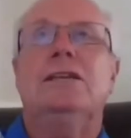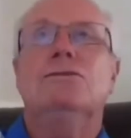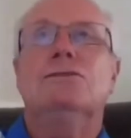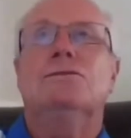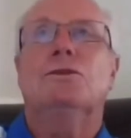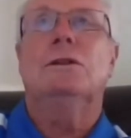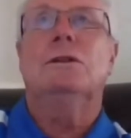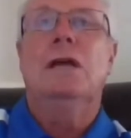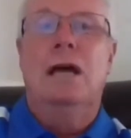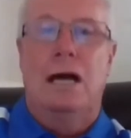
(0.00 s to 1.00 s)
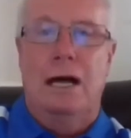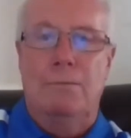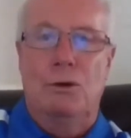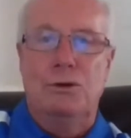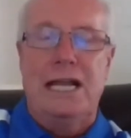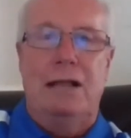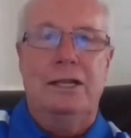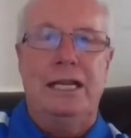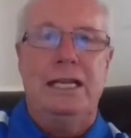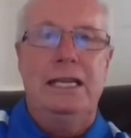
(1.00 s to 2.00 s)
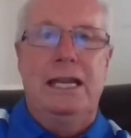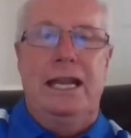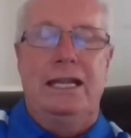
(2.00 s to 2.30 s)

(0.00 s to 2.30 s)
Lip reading: useful modality.